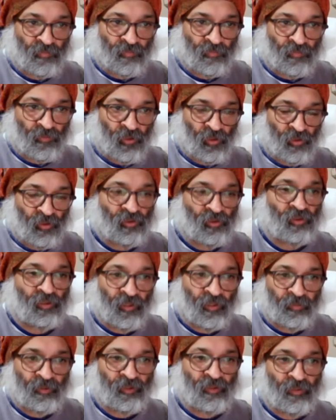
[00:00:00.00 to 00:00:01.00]
Okay, so
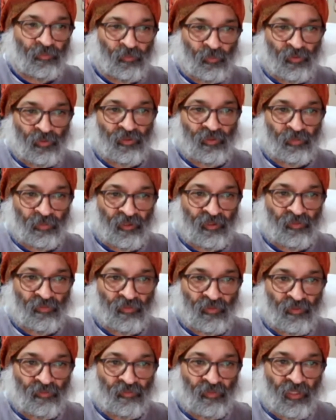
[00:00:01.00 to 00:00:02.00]
double drive works best
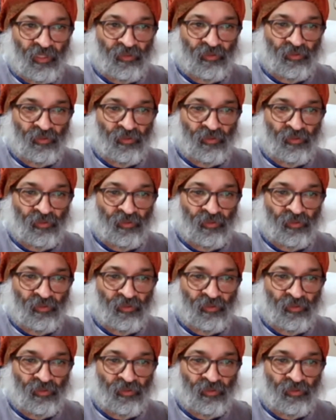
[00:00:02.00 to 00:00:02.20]
with wax